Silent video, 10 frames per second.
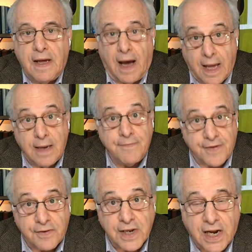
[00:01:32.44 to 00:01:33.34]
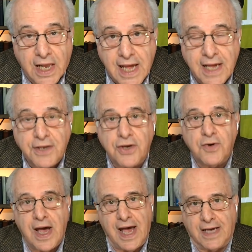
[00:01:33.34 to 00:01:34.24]
I am very glad
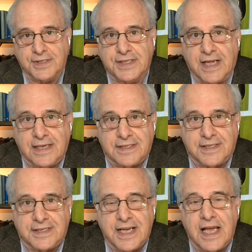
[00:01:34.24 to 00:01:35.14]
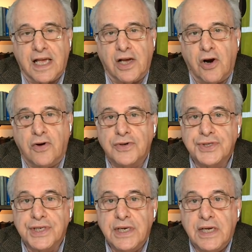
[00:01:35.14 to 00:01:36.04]
you asked, as the saying
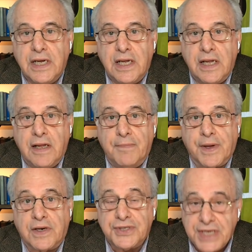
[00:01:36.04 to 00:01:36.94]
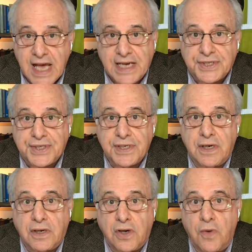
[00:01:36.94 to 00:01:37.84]
goes, because yes,
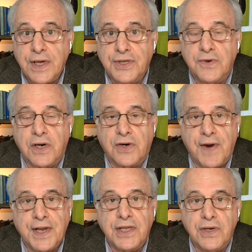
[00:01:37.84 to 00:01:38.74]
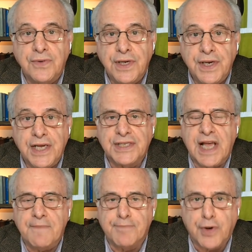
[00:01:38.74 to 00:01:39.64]
uh, going to a credit union is
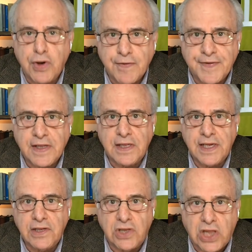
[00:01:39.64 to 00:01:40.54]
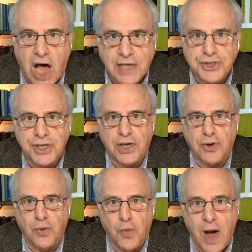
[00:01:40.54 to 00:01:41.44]
a perfectly
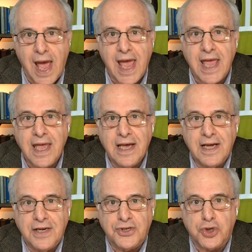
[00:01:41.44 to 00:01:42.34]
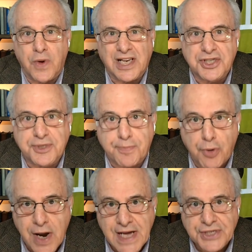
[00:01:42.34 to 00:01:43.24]
logical way to
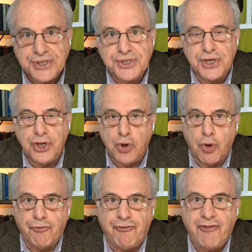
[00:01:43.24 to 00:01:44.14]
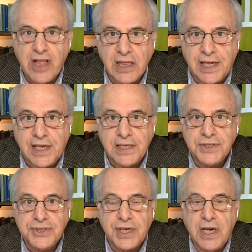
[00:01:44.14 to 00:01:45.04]
express your
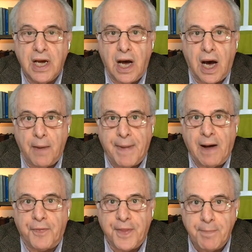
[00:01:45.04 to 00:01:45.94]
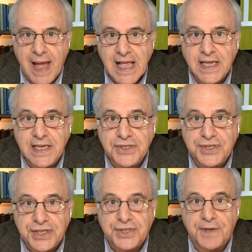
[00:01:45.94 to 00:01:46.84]
feelings about the banking
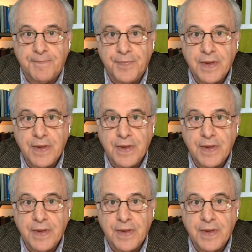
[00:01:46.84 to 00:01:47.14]
system.